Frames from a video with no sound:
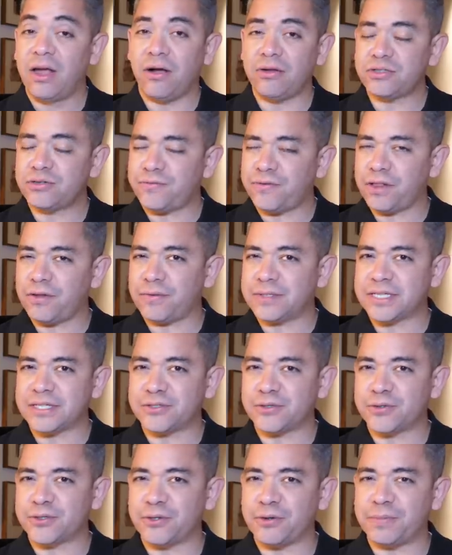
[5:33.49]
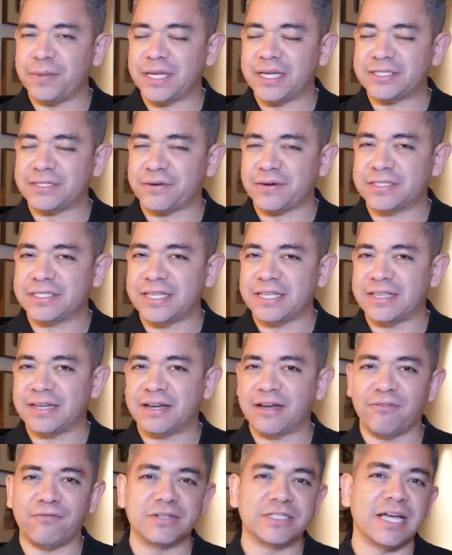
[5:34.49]
Also follow us on social medias. Our
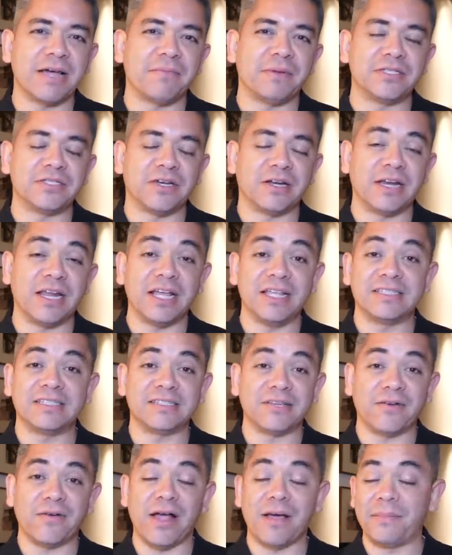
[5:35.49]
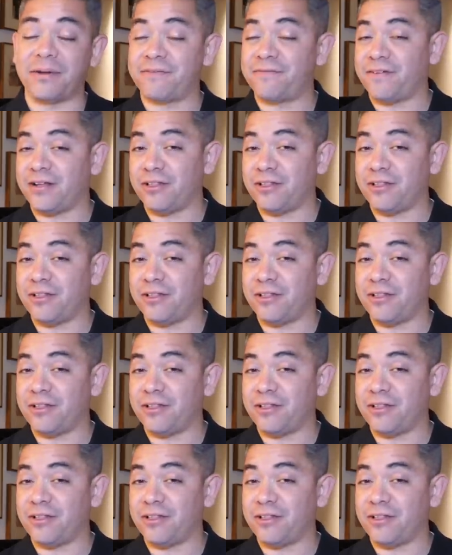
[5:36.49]
extended coverage happens on Instagram and